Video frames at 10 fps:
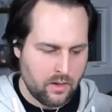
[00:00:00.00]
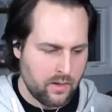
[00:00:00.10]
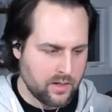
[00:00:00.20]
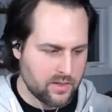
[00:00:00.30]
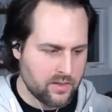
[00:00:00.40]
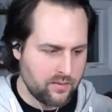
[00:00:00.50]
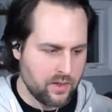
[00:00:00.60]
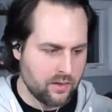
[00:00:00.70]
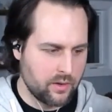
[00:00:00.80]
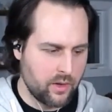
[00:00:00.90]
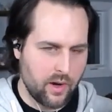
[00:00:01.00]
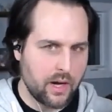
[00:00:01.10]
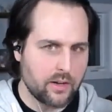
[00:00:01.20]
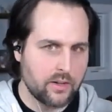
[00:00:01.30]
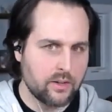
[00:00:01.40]
They just feel
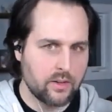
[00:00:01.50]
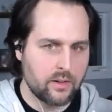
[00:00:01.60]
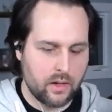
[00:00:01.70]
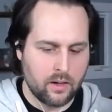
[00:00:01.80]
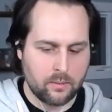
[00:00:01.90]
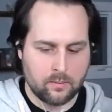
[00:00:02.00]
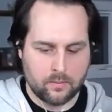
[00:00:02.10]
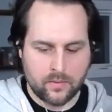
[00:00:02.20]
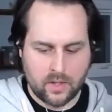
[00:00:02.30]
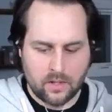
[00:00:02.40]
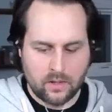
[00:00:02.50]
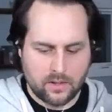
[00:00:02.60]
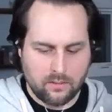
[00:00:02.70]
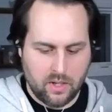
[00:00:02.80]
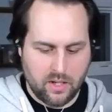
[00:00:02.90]
correct
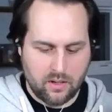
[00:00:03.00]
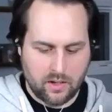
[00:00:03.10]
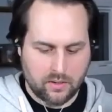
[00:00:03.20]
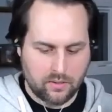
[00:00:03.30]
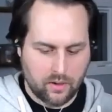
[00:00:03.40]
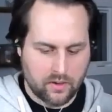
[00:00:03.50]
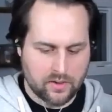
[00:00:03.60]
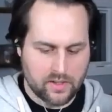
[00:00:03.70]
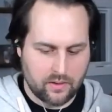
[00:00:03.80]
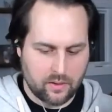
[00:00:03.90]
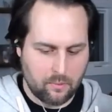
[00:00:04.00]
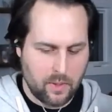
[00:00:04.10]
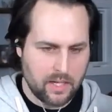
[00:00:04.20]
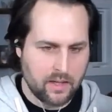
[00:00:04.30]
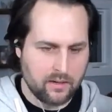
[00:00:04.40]
to me as far as how they're made.